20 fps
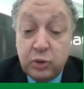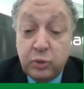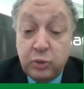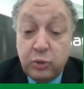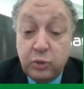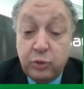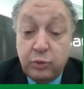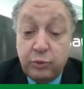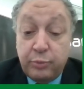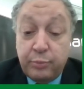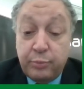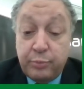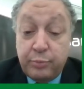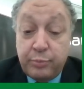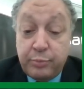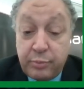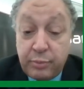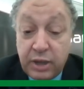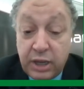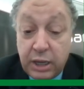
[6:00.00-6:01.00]
breed
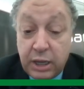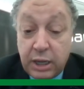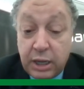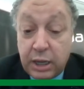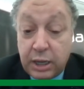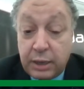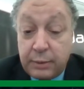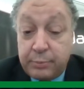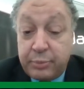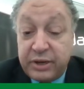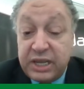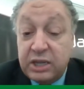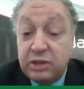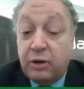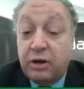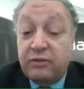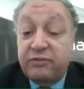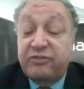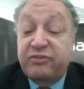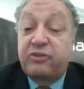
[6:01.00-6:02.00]
of competitors.
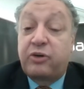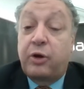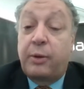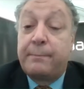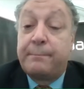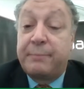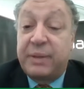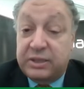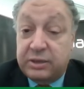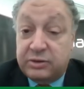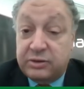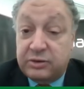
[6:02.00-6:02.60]
This